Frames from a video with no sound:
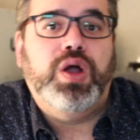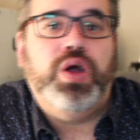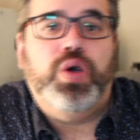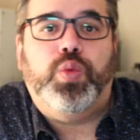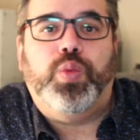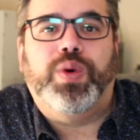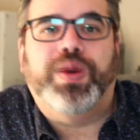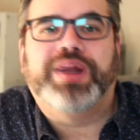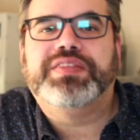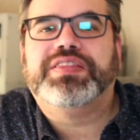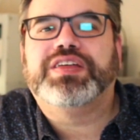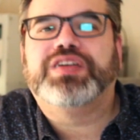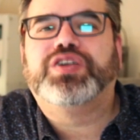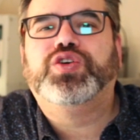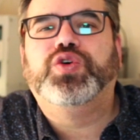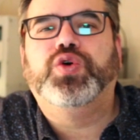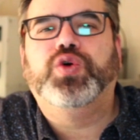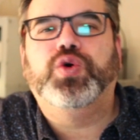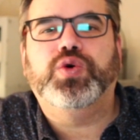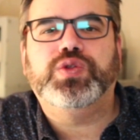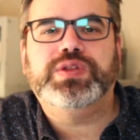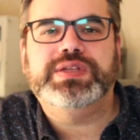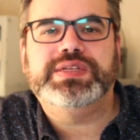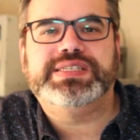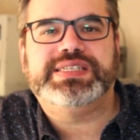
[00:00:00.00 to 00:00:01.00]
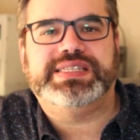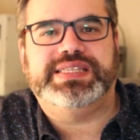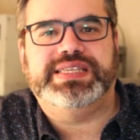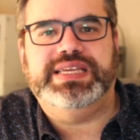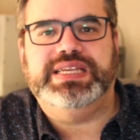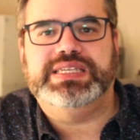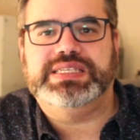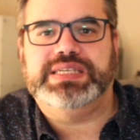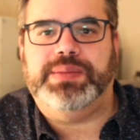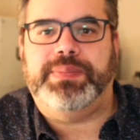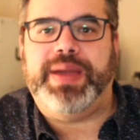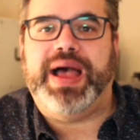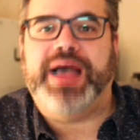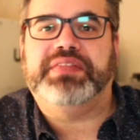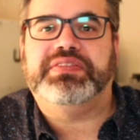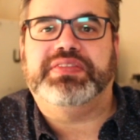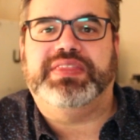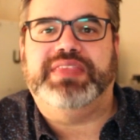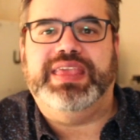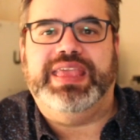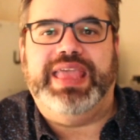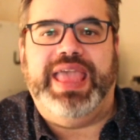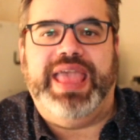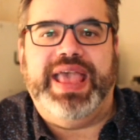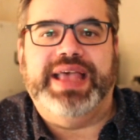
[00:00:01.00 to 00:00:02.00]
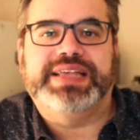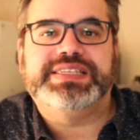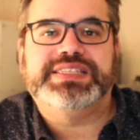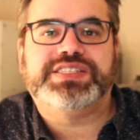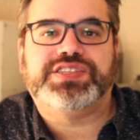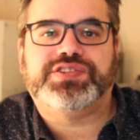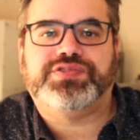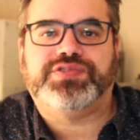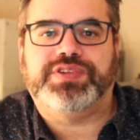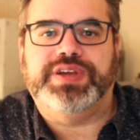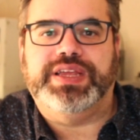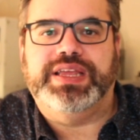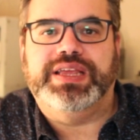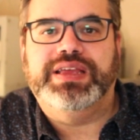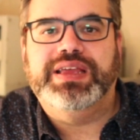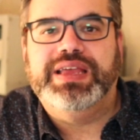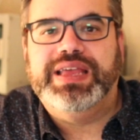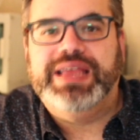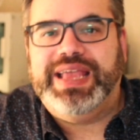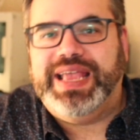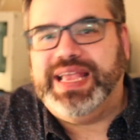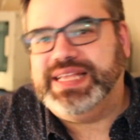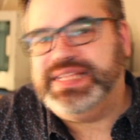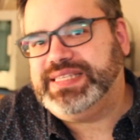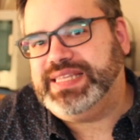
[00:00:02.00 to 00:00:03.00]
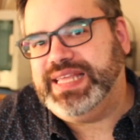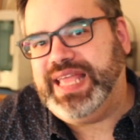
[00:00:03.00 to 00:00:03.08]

One of the coolest things about the S3 is the